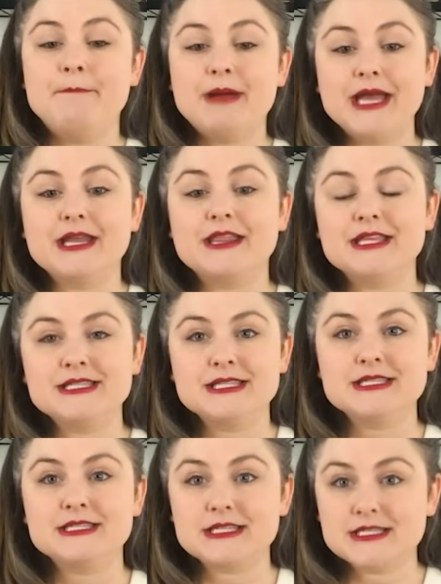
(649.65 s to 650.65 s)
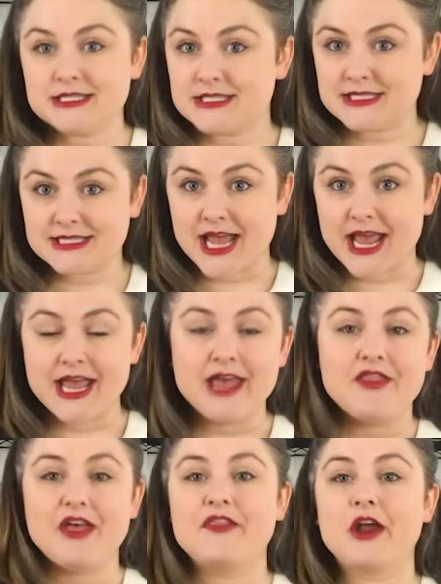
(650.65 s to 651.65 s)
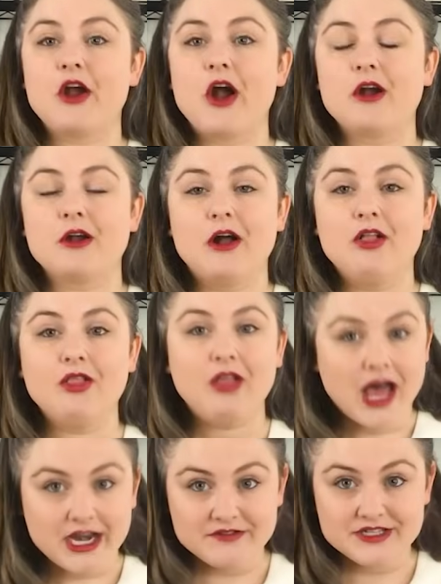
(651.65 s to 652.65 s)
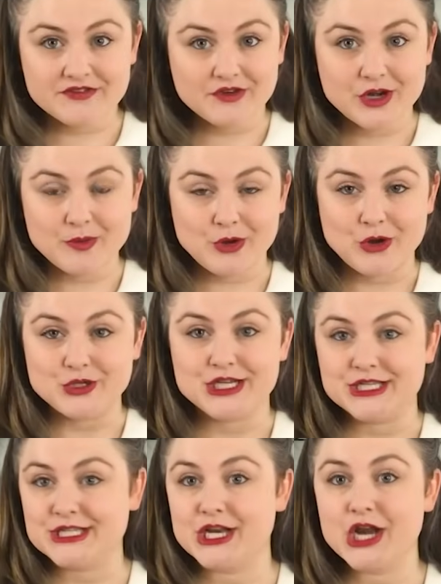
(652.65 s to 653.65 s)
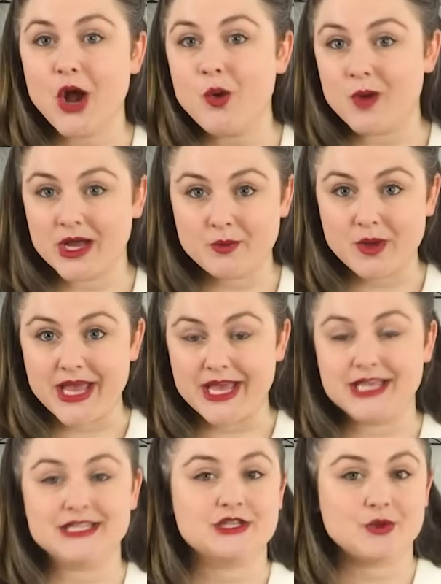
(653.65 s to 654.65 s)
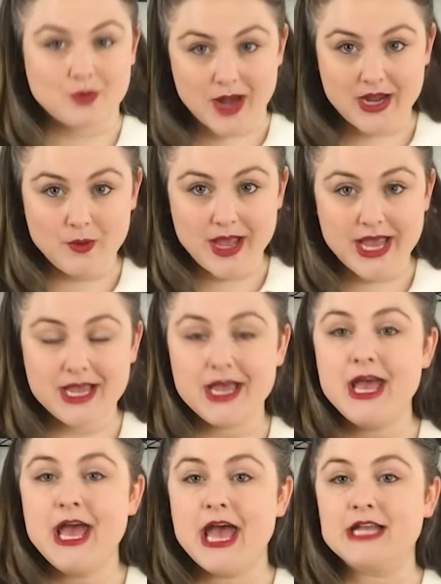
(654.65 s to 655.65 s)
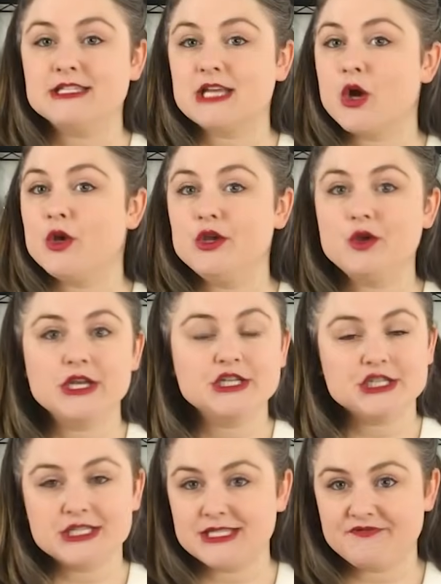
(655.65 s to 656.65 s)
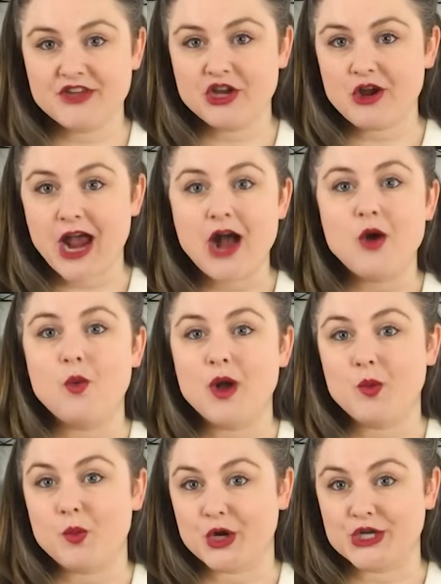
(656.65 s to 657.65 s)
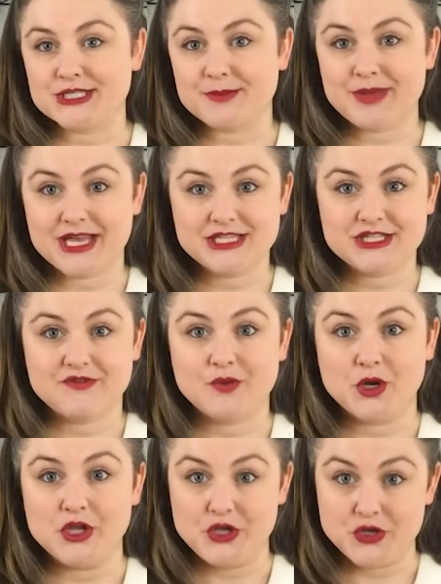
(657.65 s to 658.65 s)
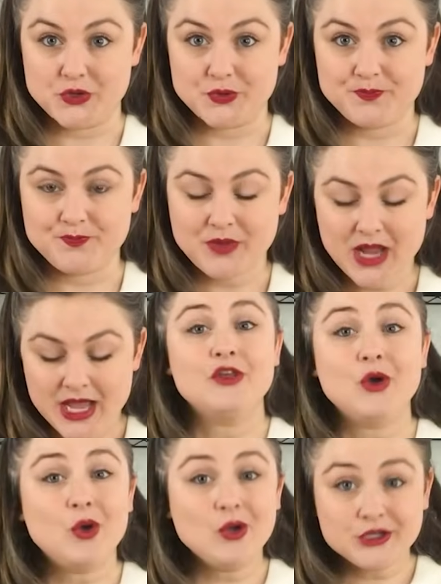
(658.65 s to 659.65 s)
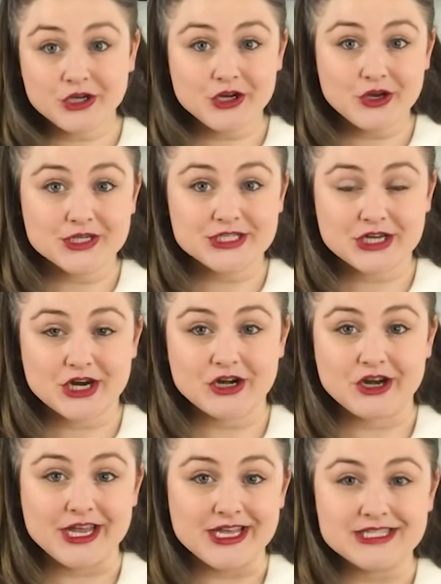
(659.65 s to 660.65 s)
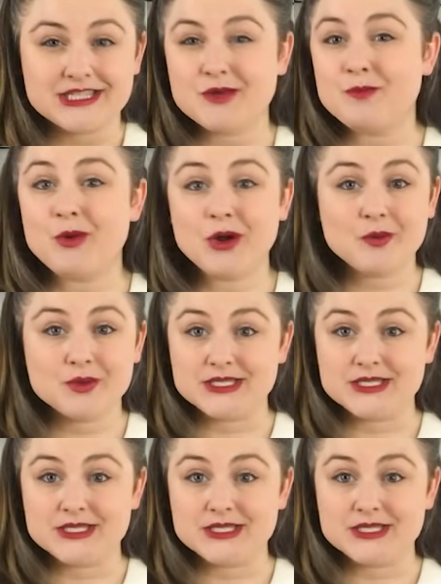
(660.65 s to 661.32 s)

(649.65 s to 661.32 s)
But this is just to say that there are a lot of different approaches. No one way is the right way, and so you can just figure out what works best for you. The older your starter is, the more